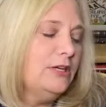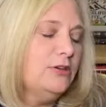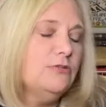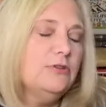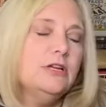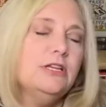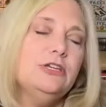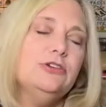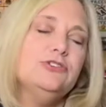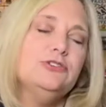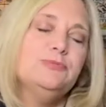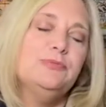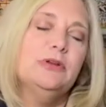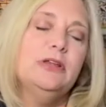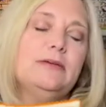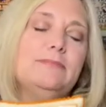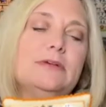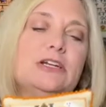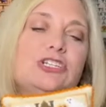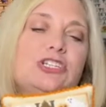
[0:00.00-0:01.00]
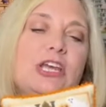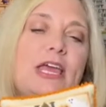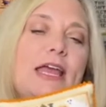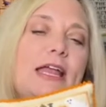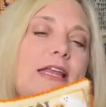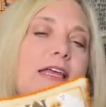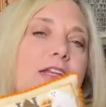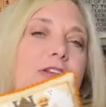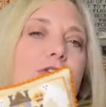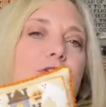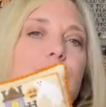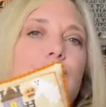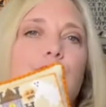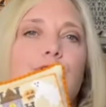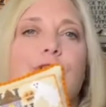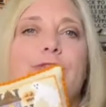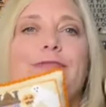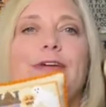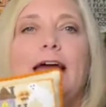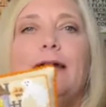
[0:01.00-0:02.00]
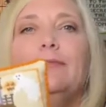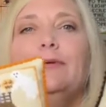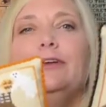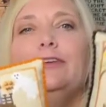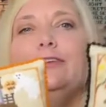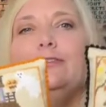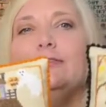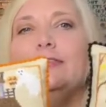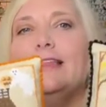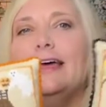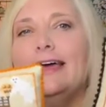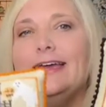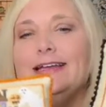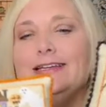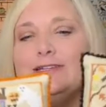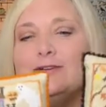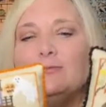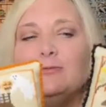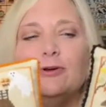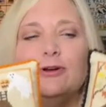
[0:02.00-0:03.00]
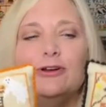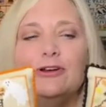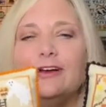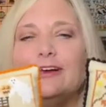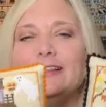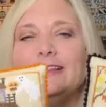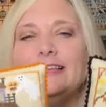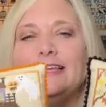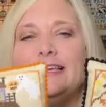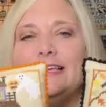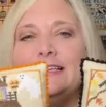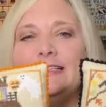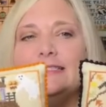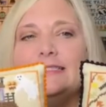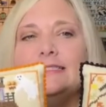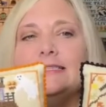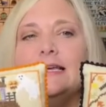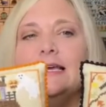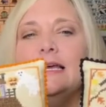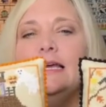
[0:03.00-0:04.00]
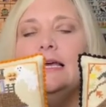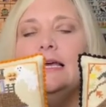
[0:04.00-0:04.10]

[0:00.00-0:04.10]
You could use pretty much any neutral fabric you'd like to work on these.